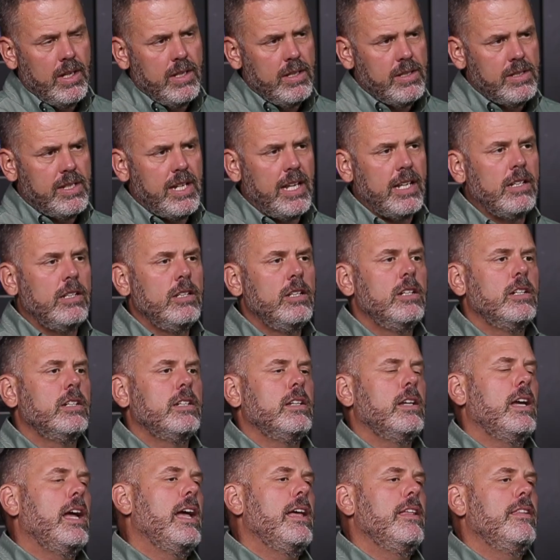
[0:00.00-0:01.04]
Let's take a
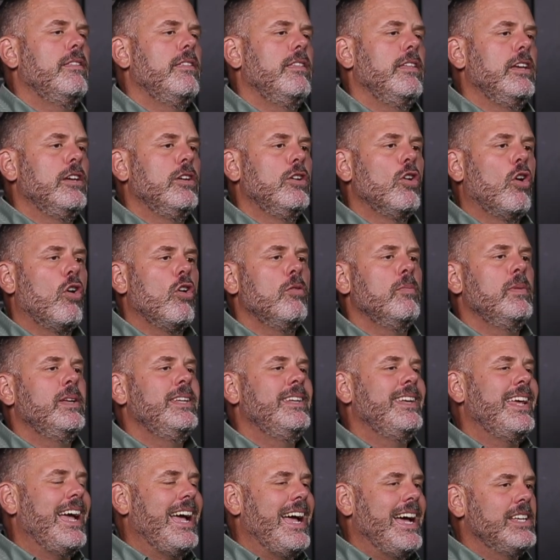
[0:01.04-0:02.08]
look at the
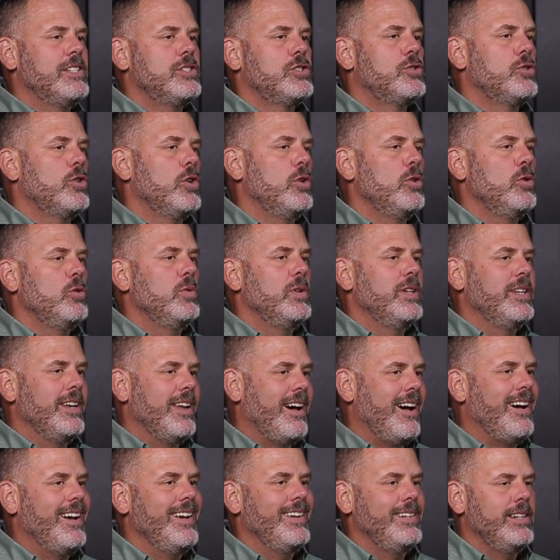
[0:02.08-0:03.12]
Garmin Astro
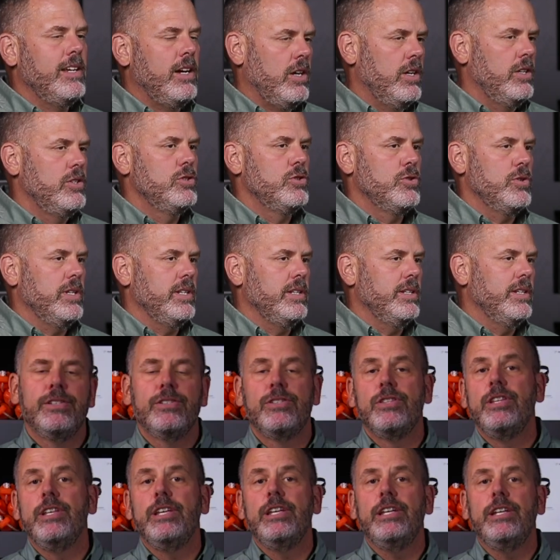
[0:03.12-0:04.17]
900,
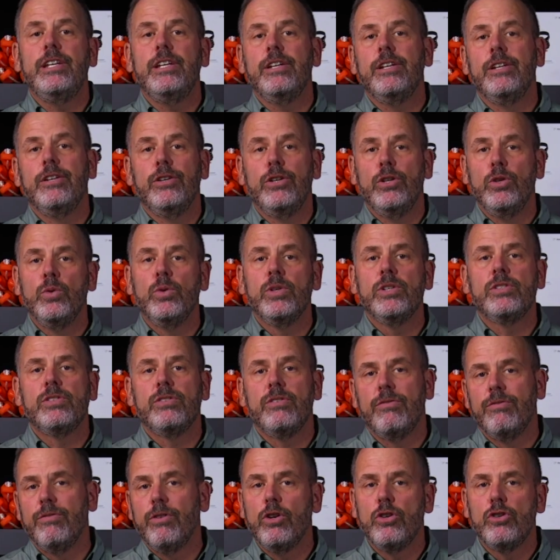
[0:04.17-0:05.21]
the newest
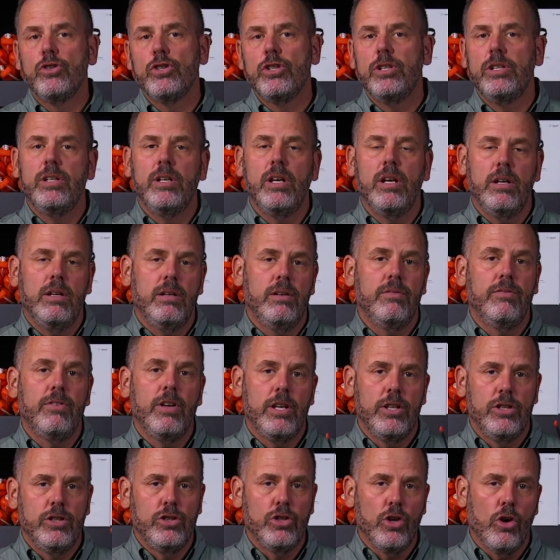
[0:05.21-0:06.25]
version of
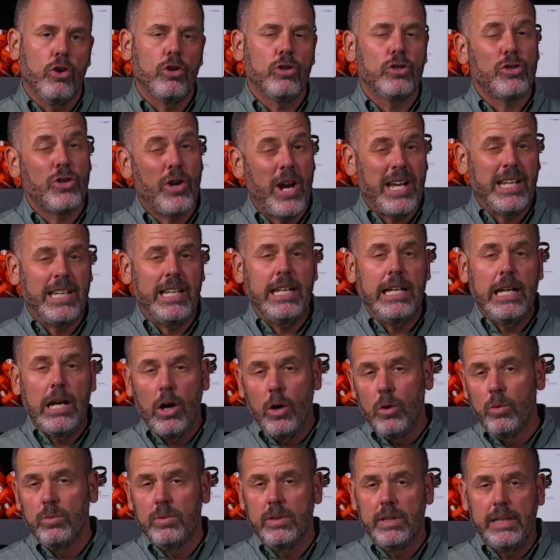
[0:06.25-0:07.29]
dog tracking
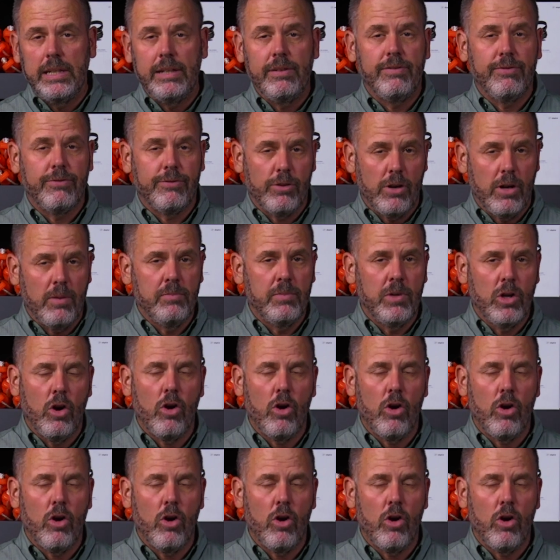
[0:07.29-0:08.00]
only from